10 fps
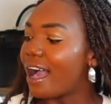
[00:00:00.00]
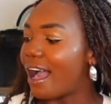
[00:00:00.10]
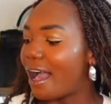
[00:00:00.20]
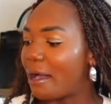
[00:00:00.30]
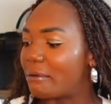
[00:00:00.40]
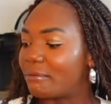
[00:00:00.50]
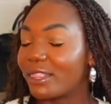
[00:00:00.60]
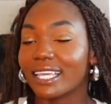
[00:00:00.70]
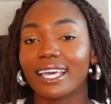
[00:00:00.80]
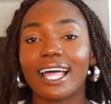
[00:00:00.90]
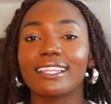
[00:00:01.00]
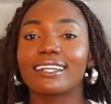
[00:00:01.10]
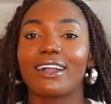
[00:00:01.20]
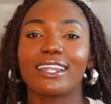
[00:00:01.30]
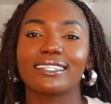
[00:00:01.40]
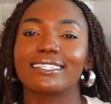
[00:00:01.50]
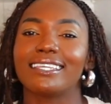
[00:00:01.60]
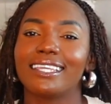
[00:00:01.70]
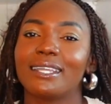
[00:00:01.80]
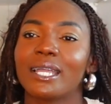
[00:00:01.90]
The color,
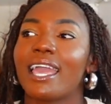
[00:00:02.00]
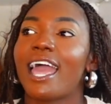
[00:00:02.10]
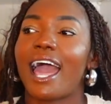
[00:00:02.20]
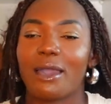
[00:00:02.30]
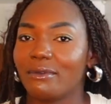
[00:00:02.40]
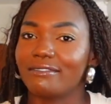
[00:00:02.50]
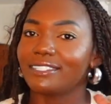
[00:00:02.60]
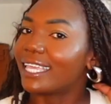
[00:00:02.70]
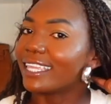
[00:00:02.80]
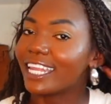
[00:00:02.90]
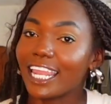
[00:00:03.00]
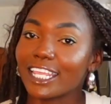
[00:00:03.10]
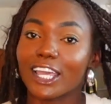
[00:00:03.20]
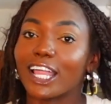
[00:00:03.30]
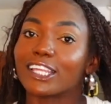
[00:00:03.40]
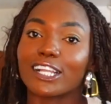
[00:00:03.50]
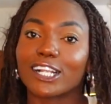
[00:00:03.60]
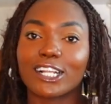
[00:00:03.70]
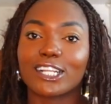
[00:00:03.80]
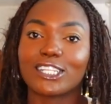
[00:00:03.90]
honestly, I would have taken any
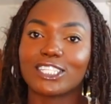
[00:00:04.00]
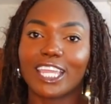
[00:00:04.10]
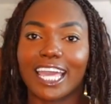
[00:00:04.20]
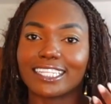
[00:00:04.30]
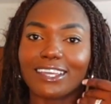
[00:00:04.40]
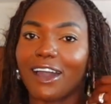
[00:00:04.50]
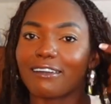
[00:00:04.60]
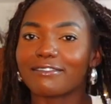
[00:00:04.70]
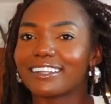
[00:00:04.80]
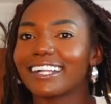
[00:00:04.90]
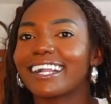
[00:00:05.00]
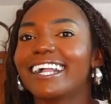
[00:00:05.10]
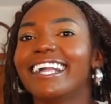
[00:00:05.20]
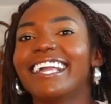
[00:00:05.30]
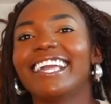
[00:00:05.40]
color she had to offer.